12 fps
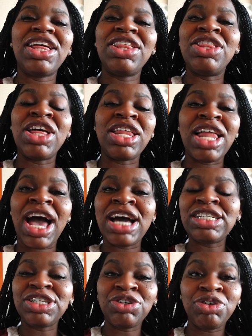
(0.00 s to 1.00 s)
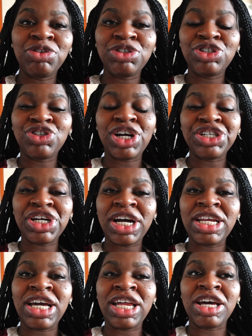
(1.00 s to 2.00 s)
the last little stretch I
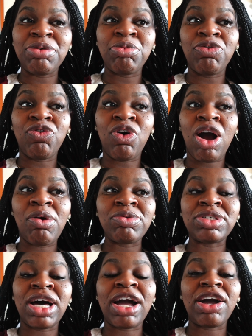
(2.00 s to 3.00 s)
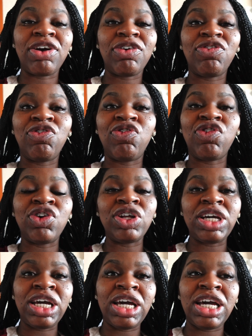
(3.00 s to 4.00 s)
needed before I was like
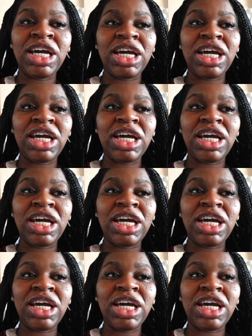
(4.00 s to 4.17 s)
fully